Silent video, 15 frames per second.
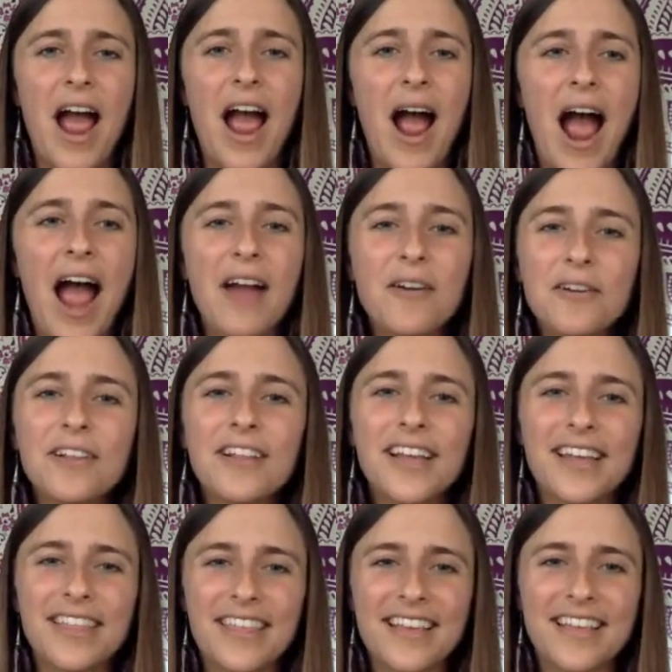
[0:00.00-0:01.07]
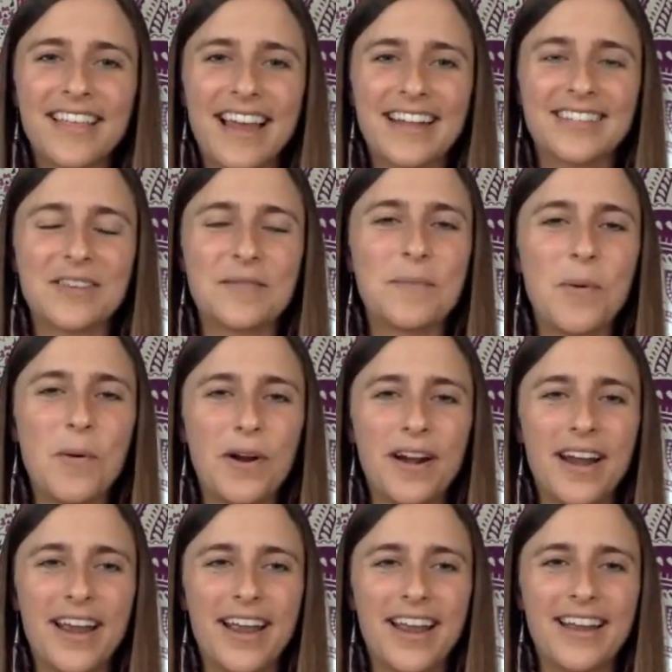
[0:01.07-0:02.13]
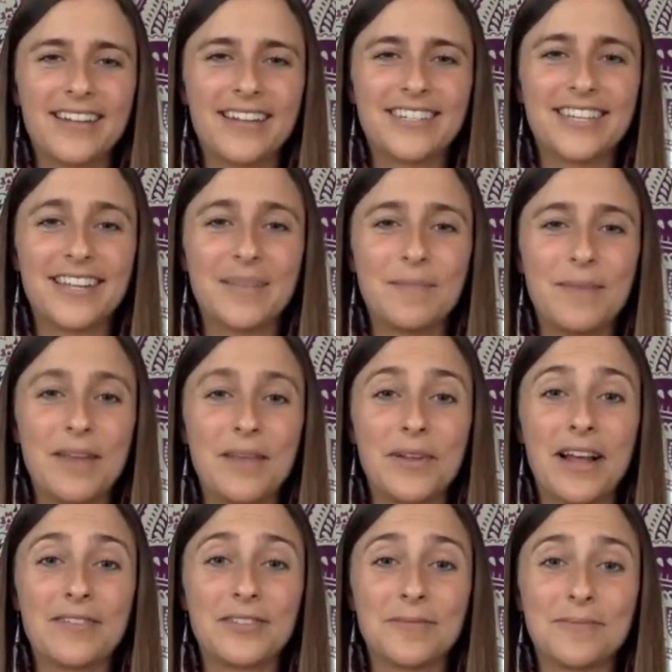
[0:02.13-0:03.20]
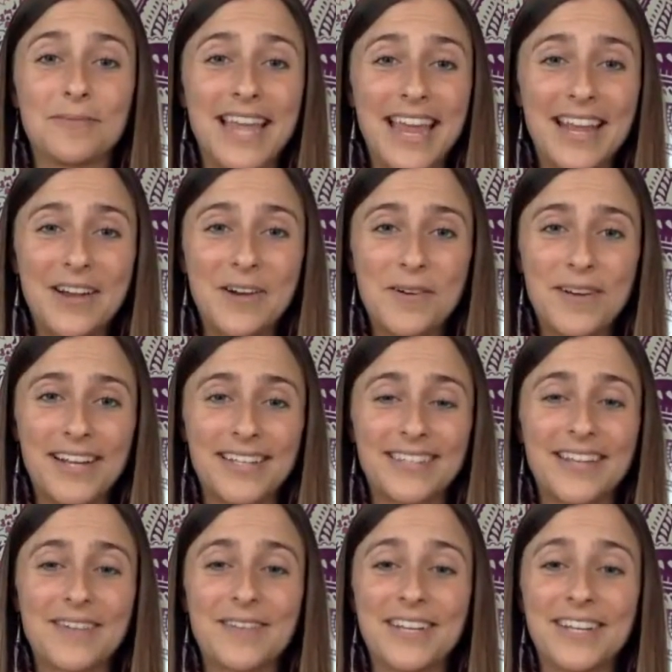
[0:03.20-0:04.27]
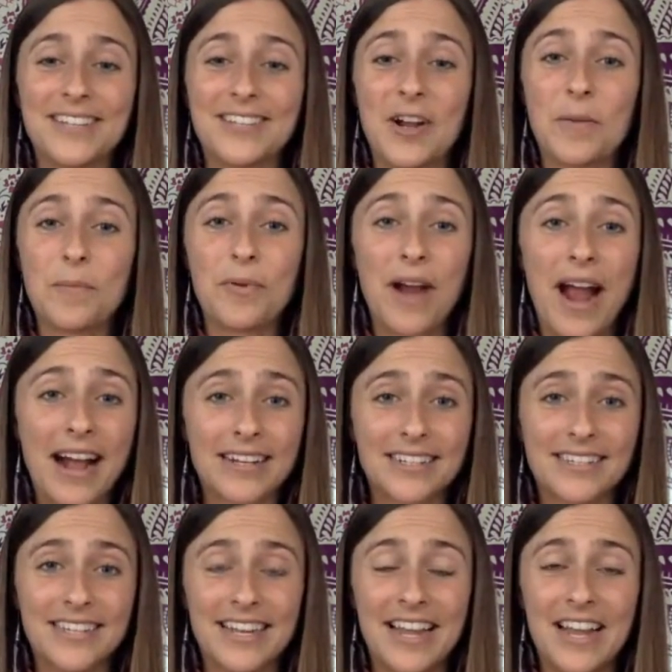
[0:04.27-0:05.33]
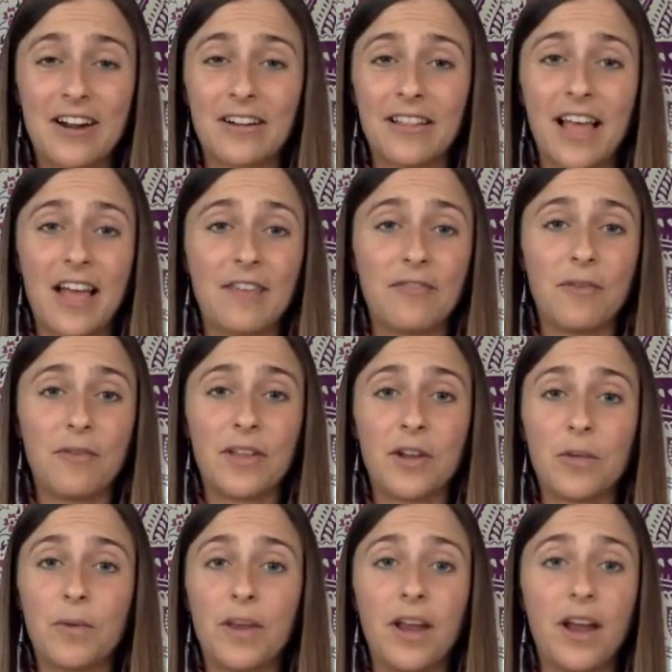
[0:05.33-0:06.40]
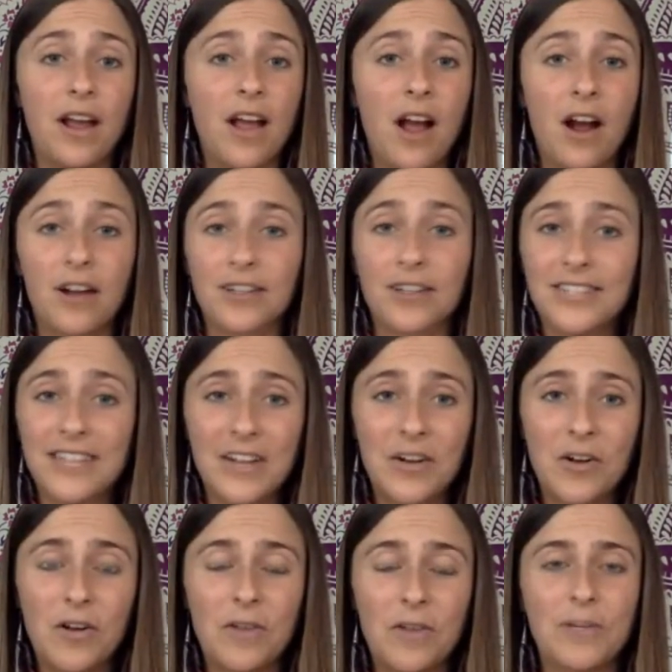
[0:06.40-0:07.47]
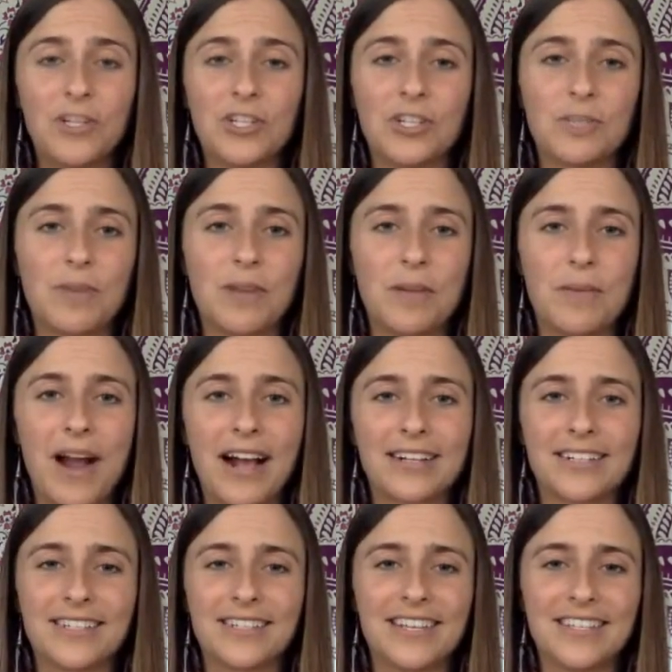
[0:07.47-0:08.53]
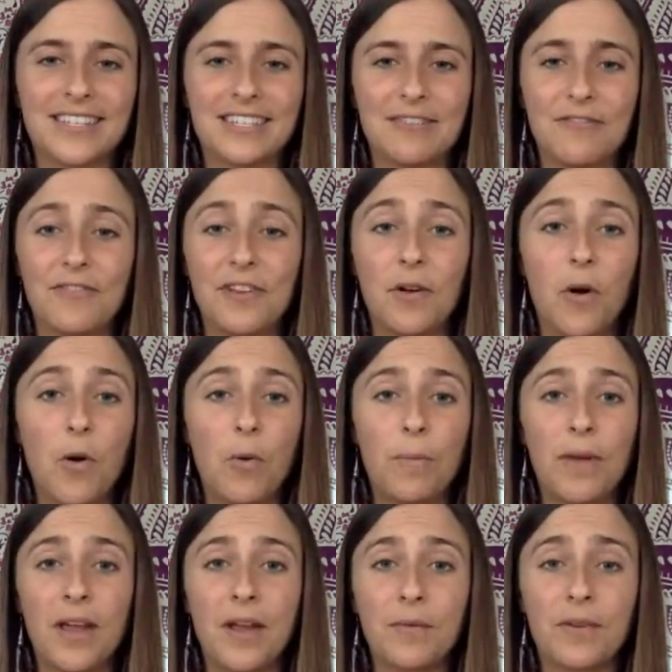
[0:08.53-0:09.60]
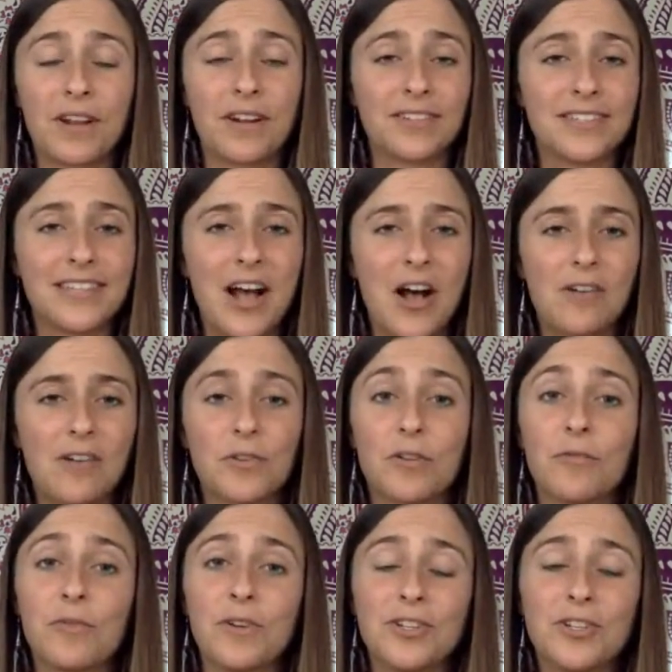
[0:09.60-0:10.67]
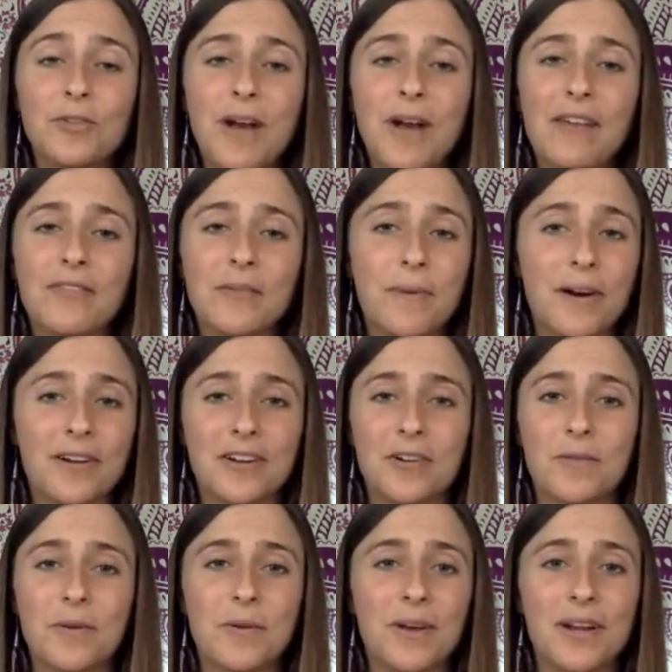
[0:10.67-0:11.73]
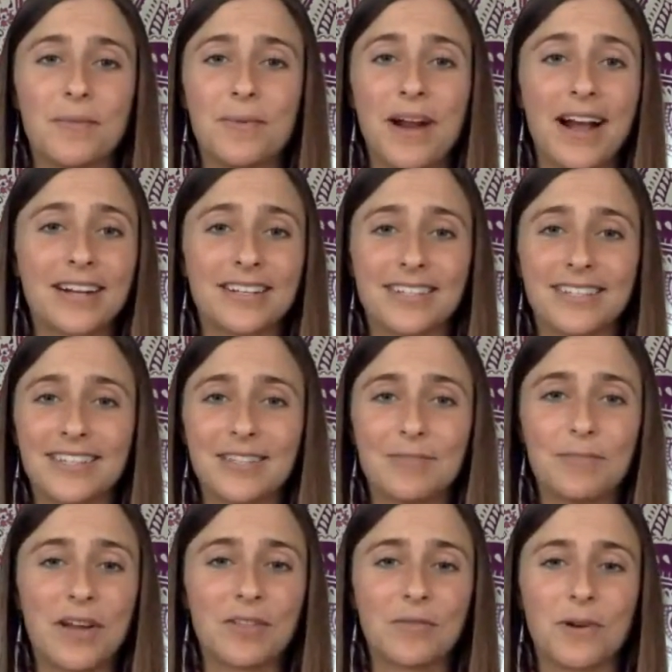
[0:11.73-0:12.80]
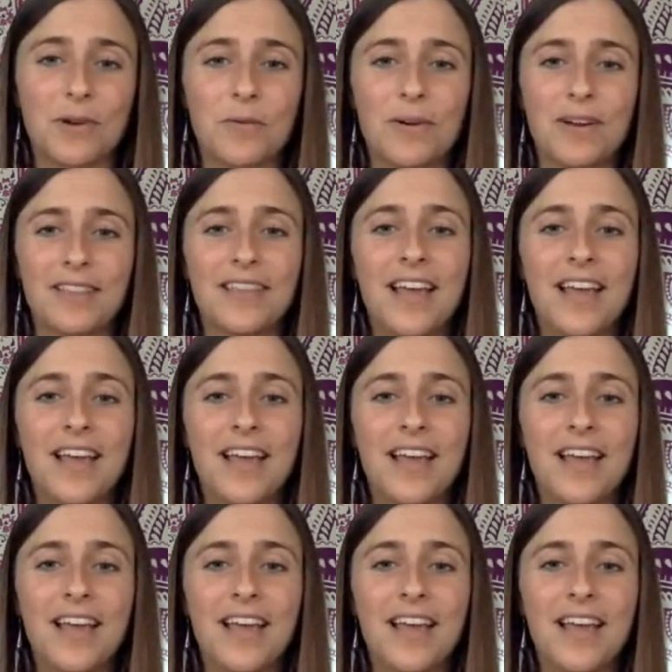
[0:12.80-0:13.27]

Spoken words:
I really think that it's important to be able to have some takeaways that we can start practicing in our life, whether we are single and we just want to practice this to feel open with ourselves, or if we do have a partner we want to practice this breath work with.